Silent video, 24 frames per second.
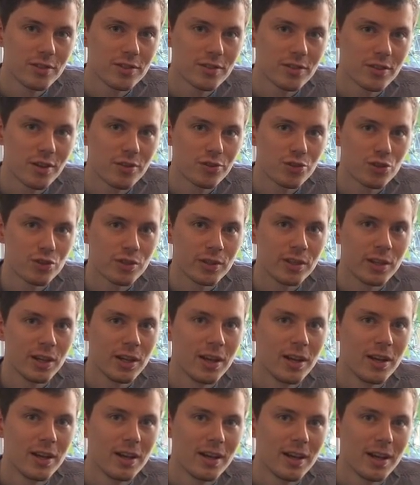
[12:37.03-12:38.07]
this country
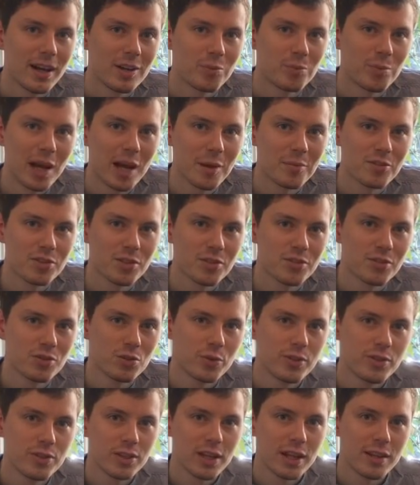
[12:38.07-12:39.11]
and perhaps doesn't
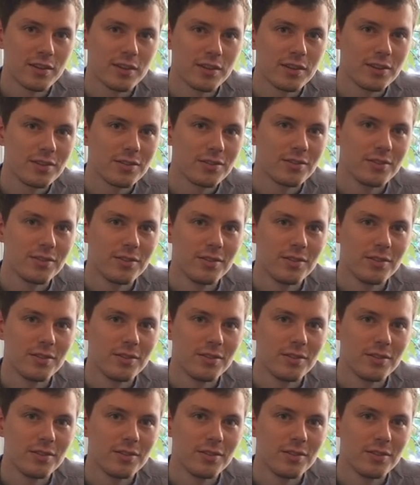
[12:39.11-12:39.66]
always get the